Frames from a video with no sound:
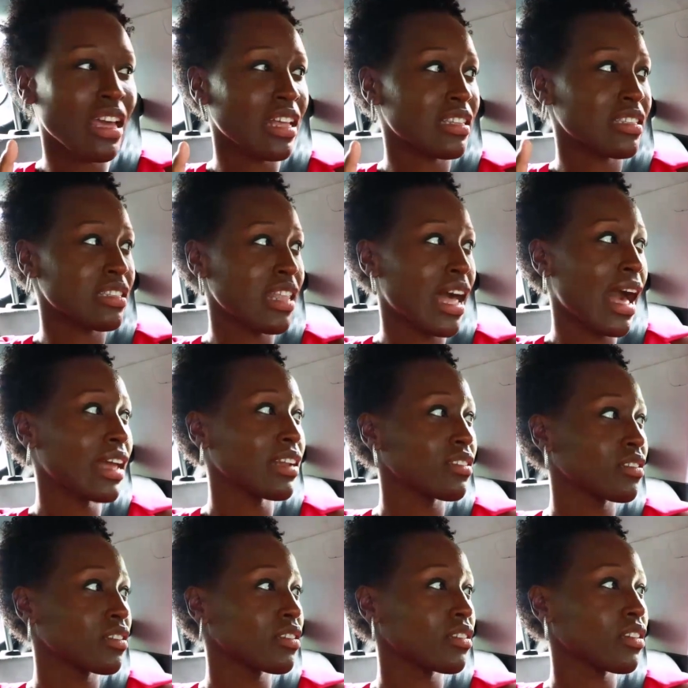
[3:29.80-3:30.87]
it's not
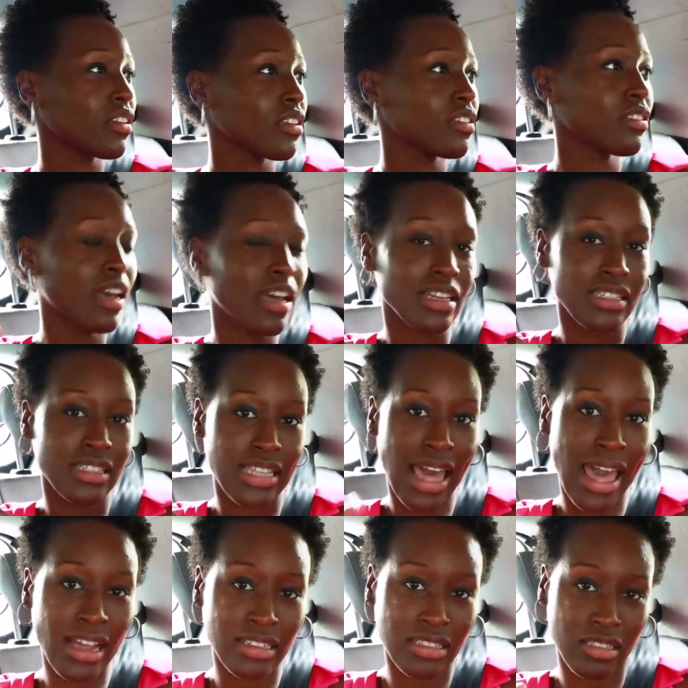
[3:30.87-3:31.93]
the
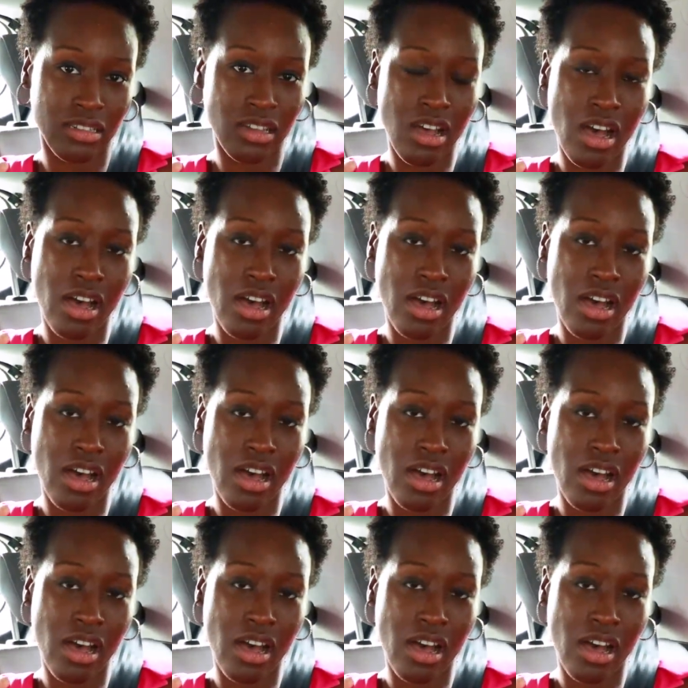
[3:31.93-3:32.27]
exact